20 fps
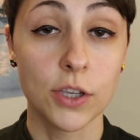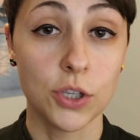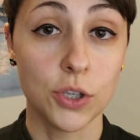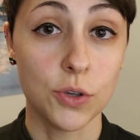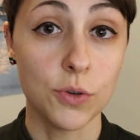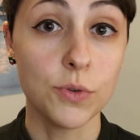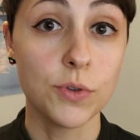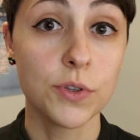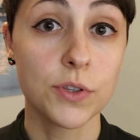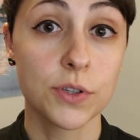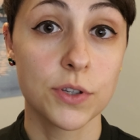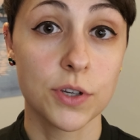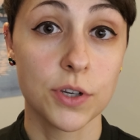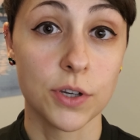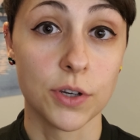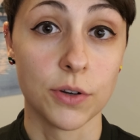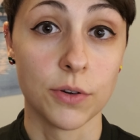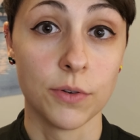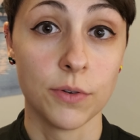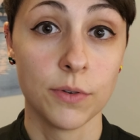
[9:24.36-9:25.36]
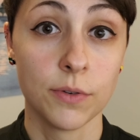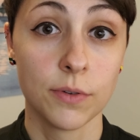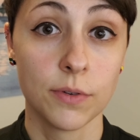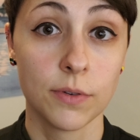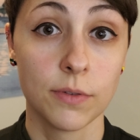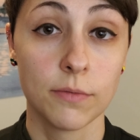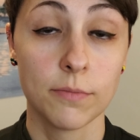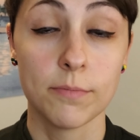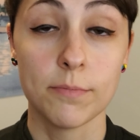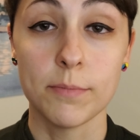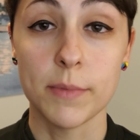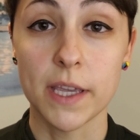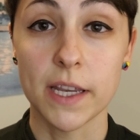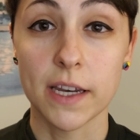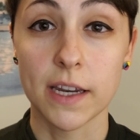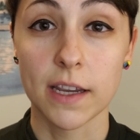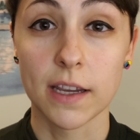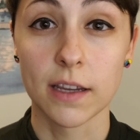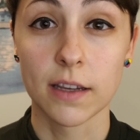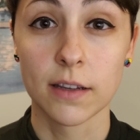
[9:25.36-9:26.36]
used to,
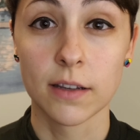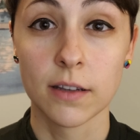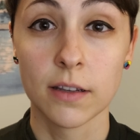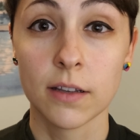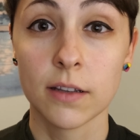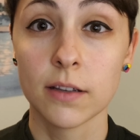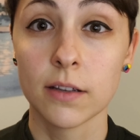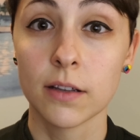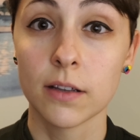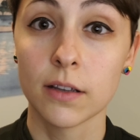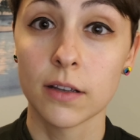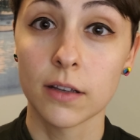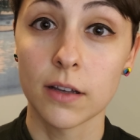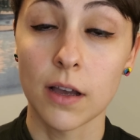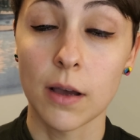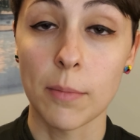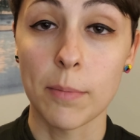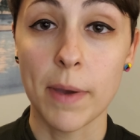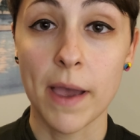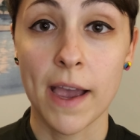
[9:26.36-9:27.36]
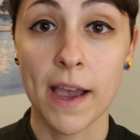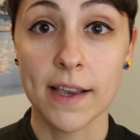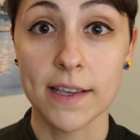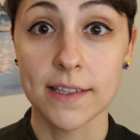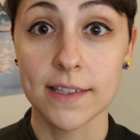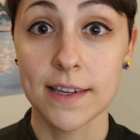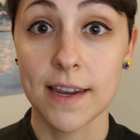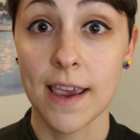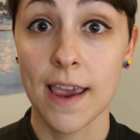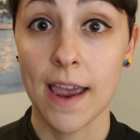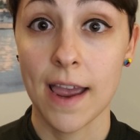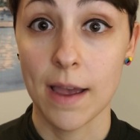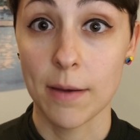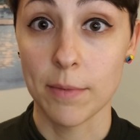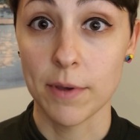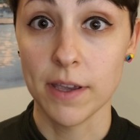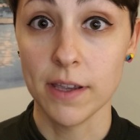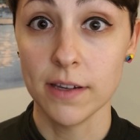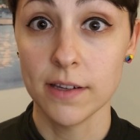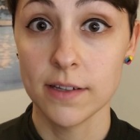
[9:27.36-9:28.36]
meaning a past
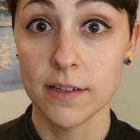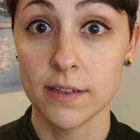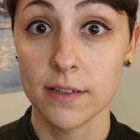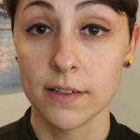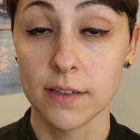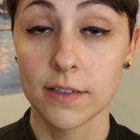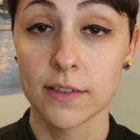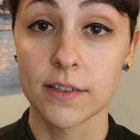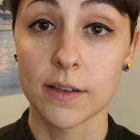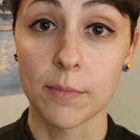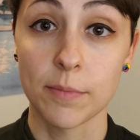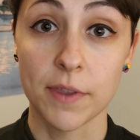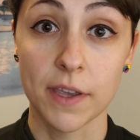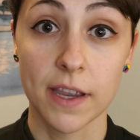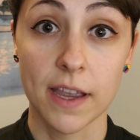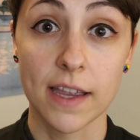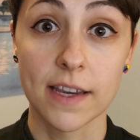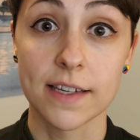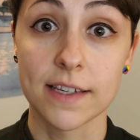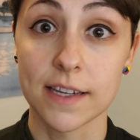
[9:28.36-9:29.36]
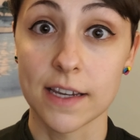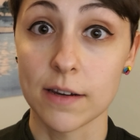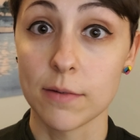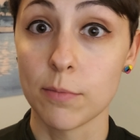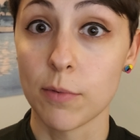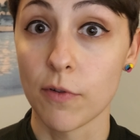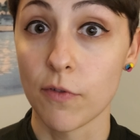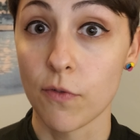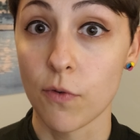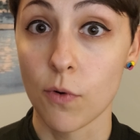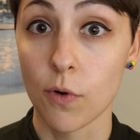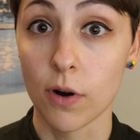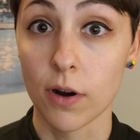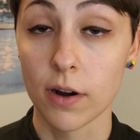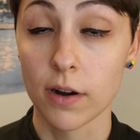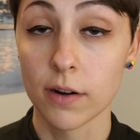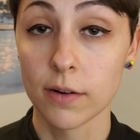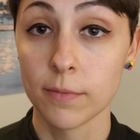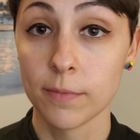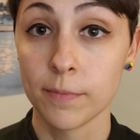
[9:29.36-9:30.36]
habit, something I did
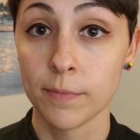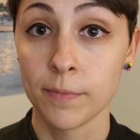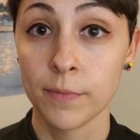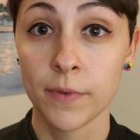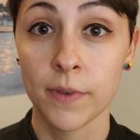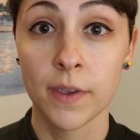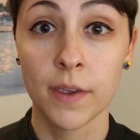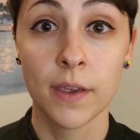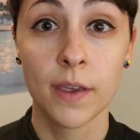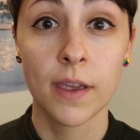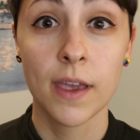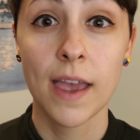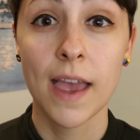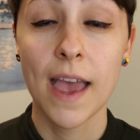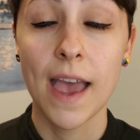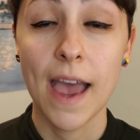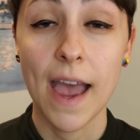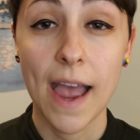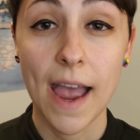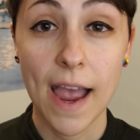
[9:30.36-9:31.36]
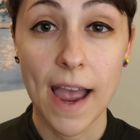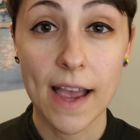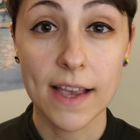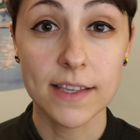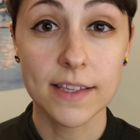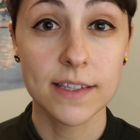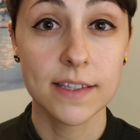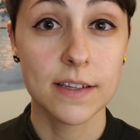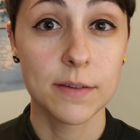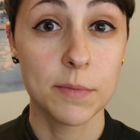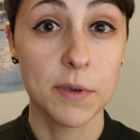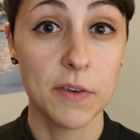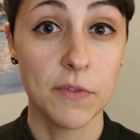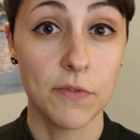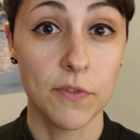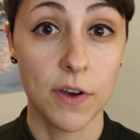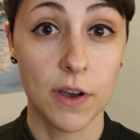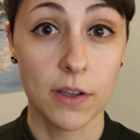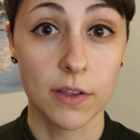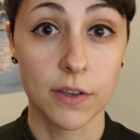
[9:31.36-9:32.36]
before, has to be
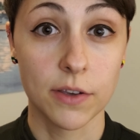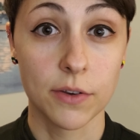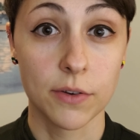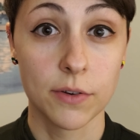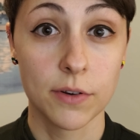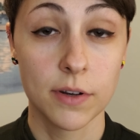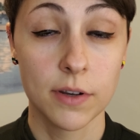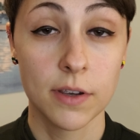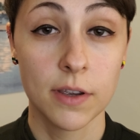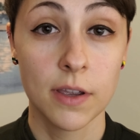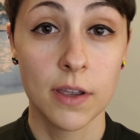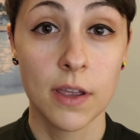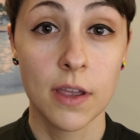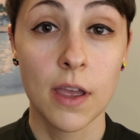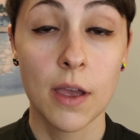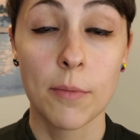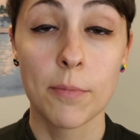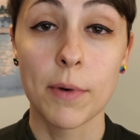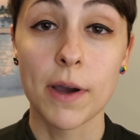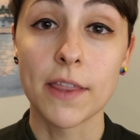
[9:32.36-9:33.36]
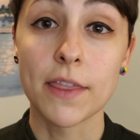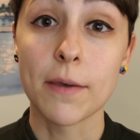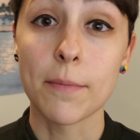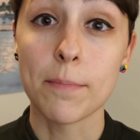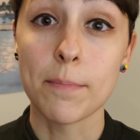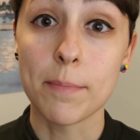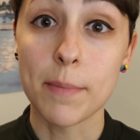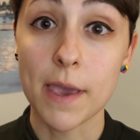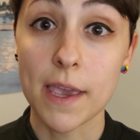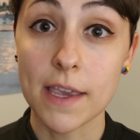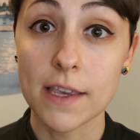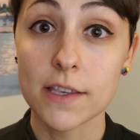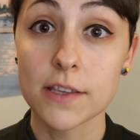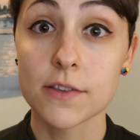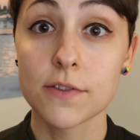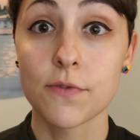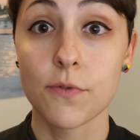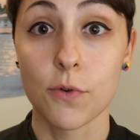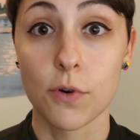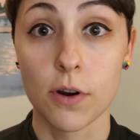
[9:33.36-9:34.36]
followed by the
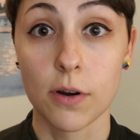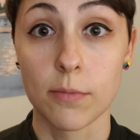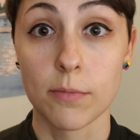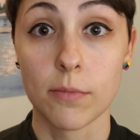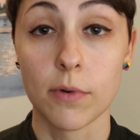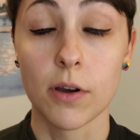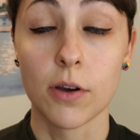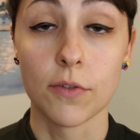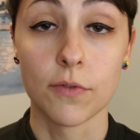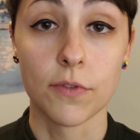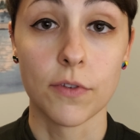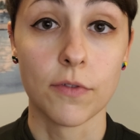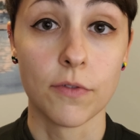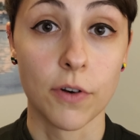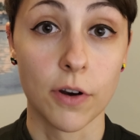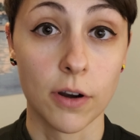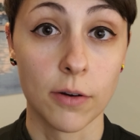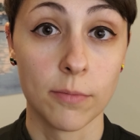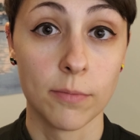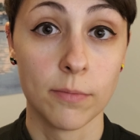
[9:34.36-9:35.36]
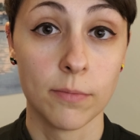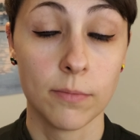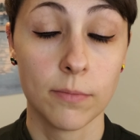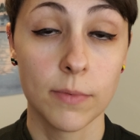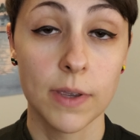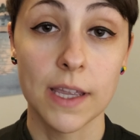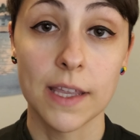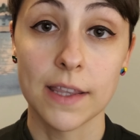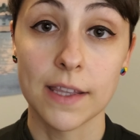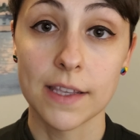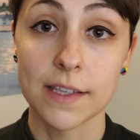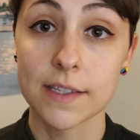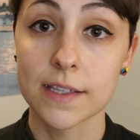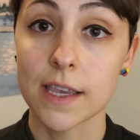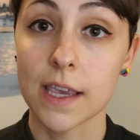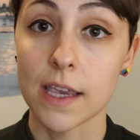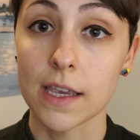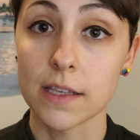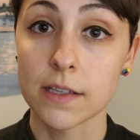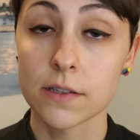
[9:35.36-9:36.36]
base form of the verb, in this
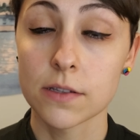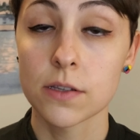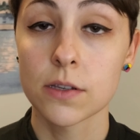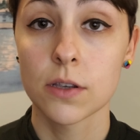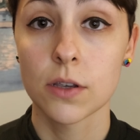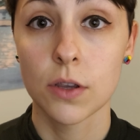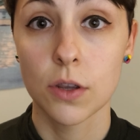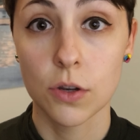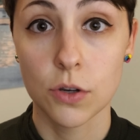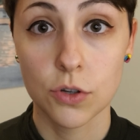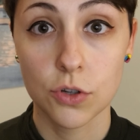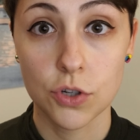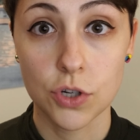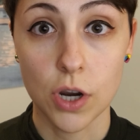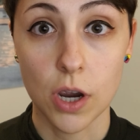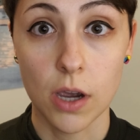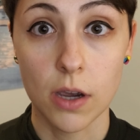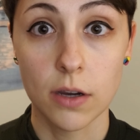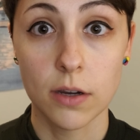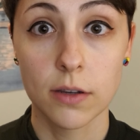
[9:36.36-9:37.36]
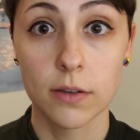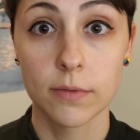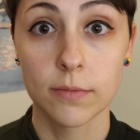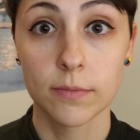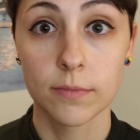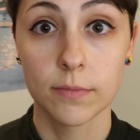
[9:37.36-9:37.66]
case, jog.